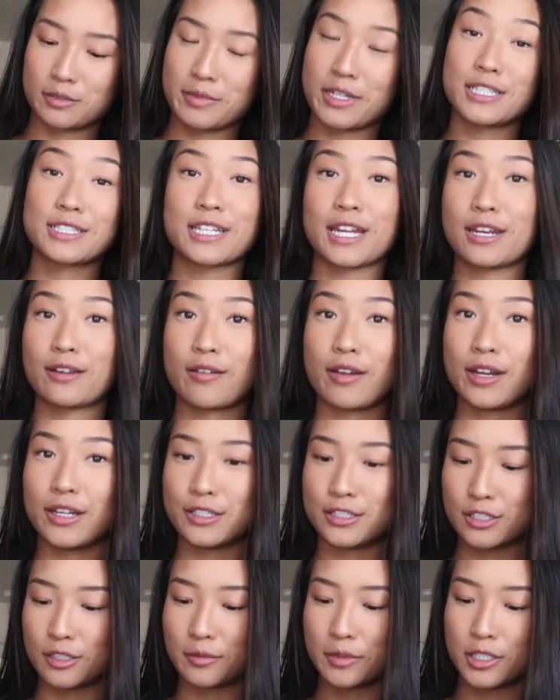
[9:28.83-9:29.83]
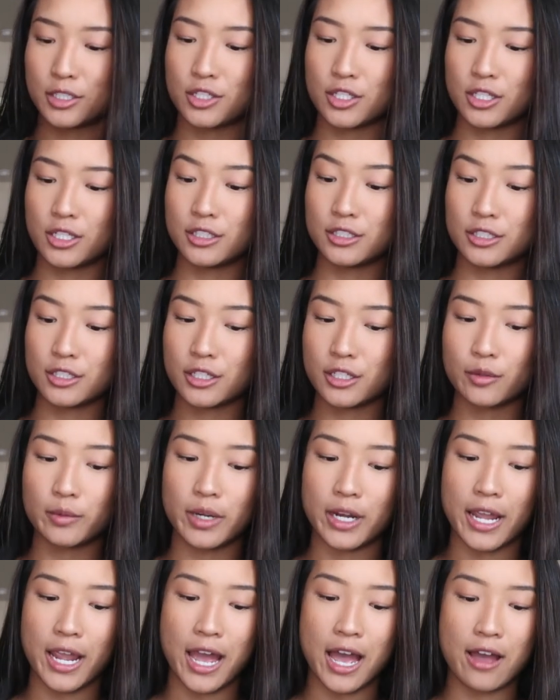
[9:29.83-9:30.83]
just makes getting ready so much easier
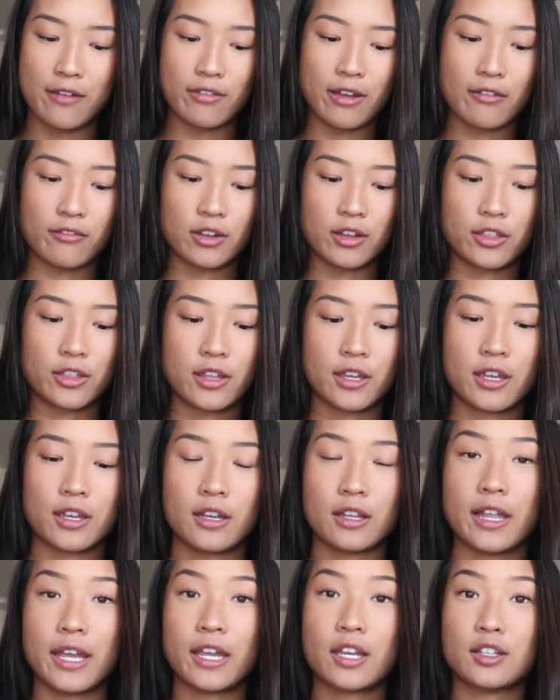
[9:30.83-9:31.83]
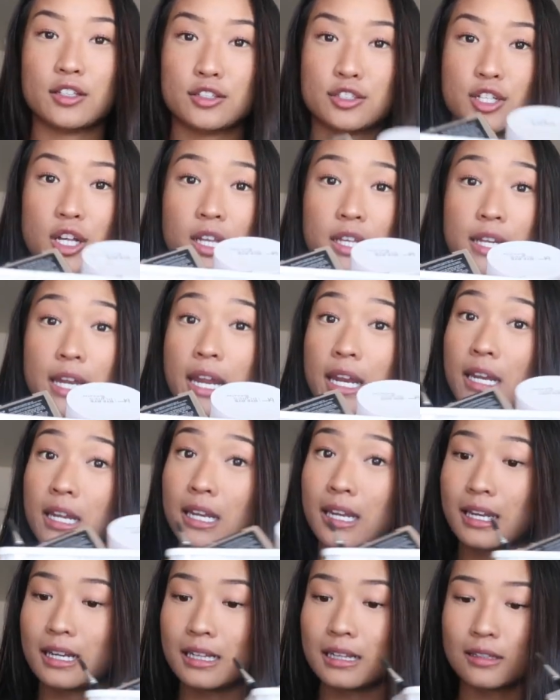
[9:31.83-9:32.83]
when I have everything like
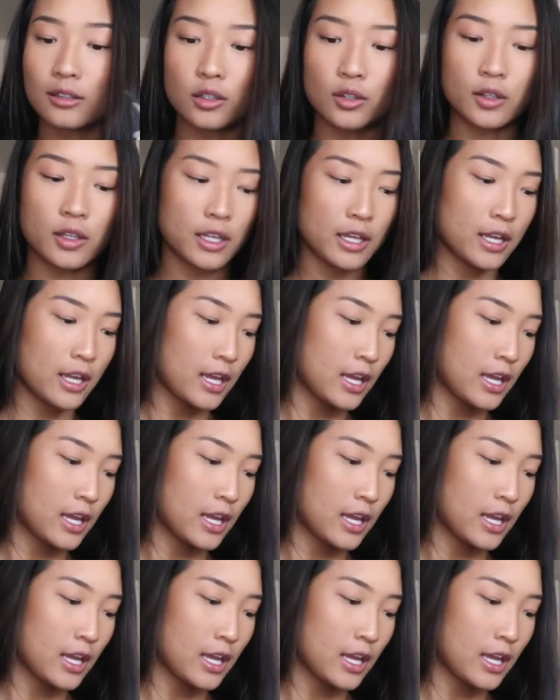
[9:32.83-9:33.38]
consolidated in a little